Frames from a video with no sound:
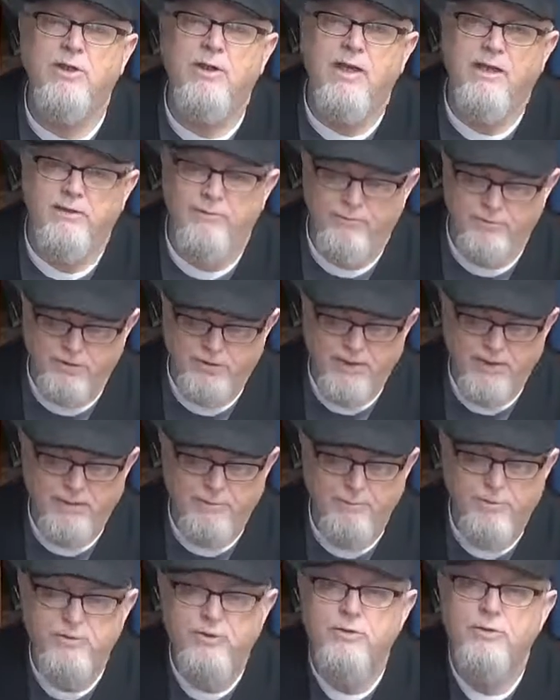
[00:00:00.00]
kind of
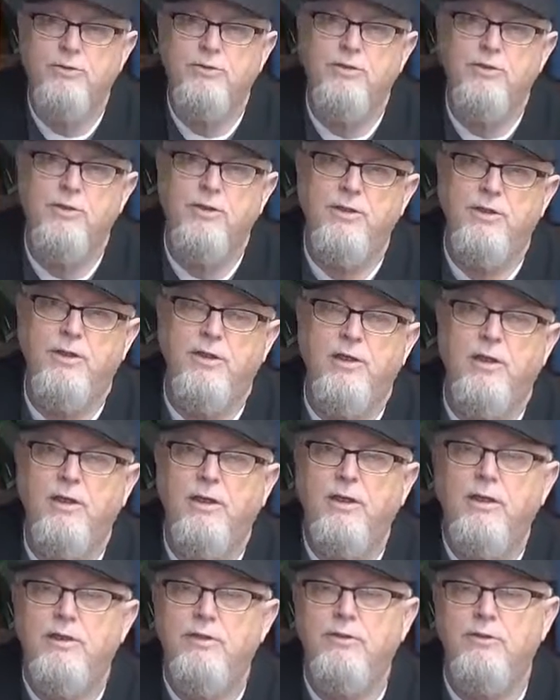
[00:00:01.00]
shapes to the
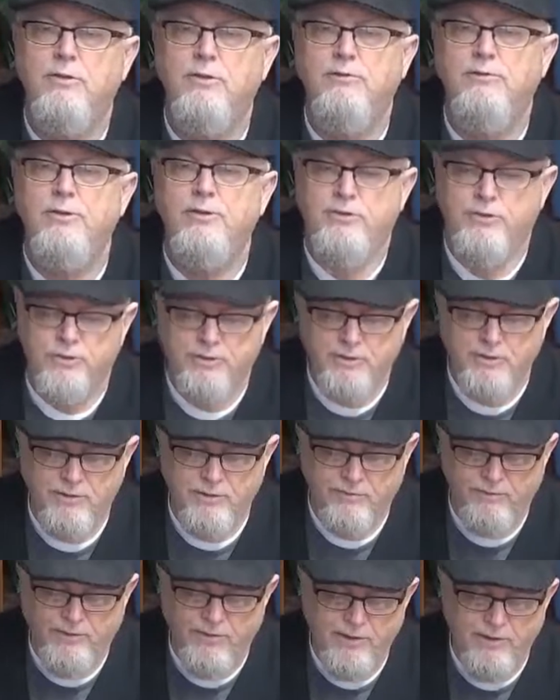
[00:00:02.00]
features in
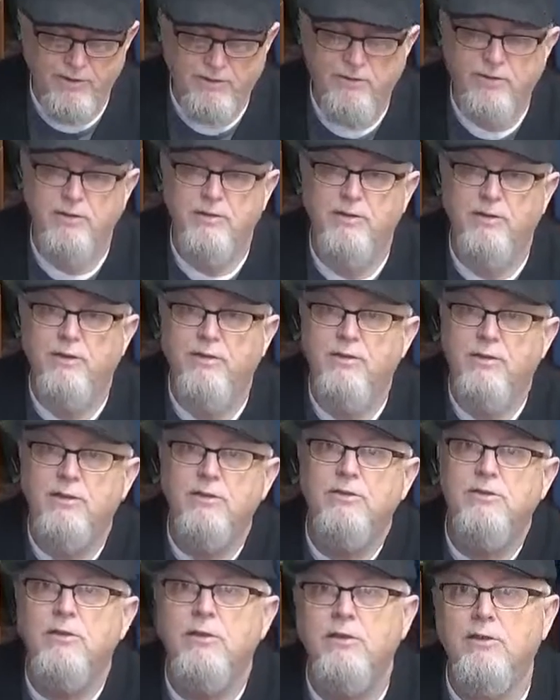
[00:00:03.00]
the face and the
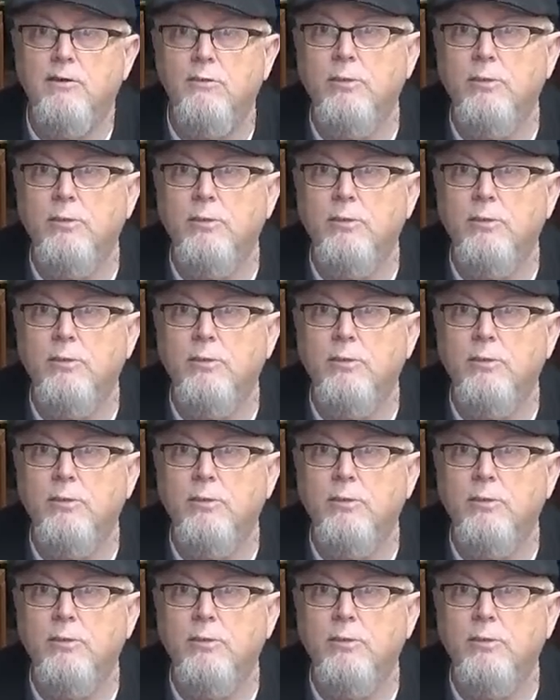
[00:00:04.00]
things in the